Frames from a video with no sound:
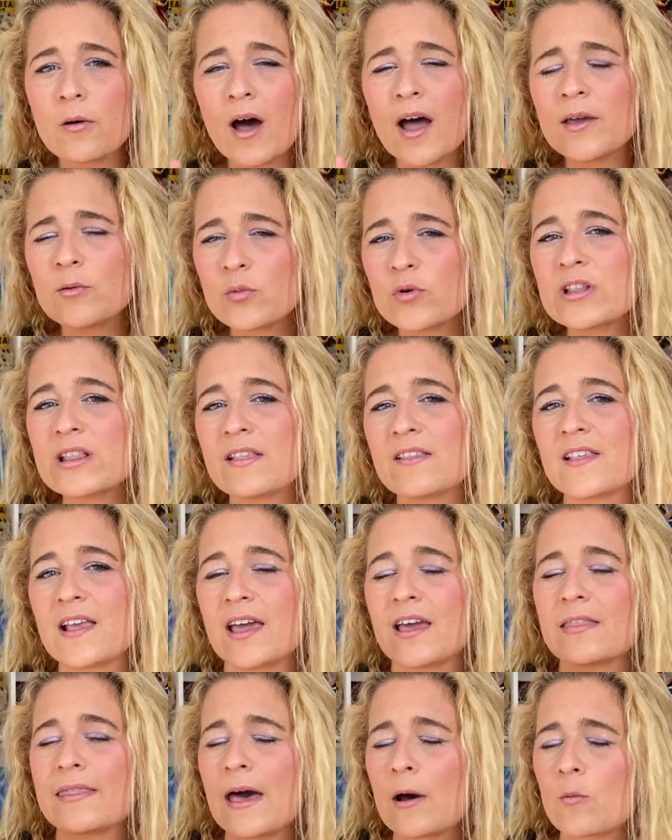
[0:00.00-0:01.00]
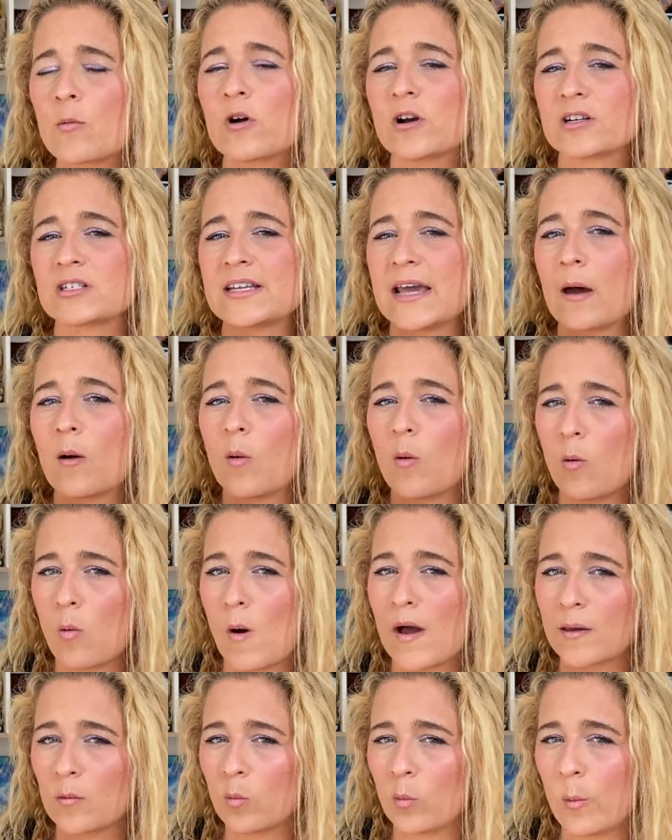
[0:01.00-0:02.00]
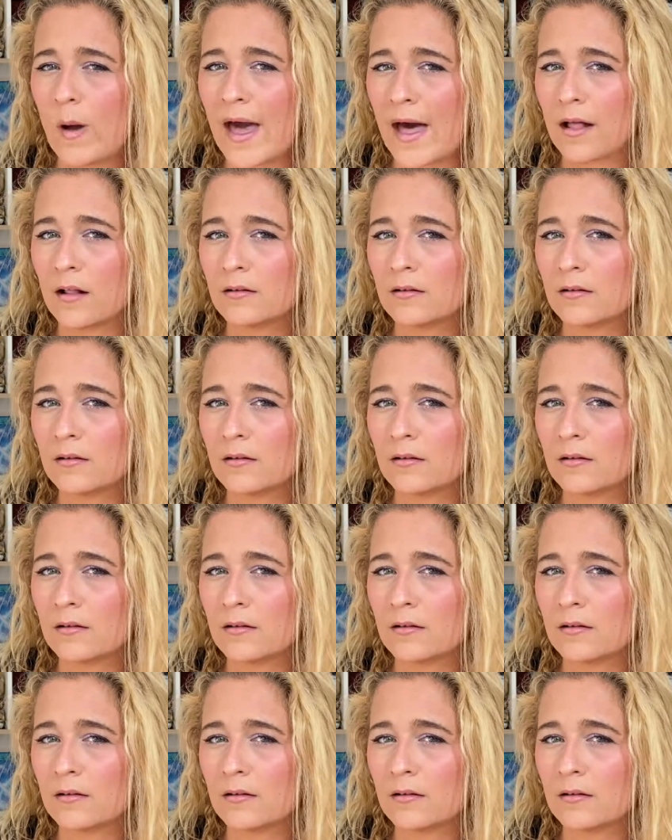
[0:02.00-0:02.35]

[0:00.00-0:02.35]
I would say that worked out quite well,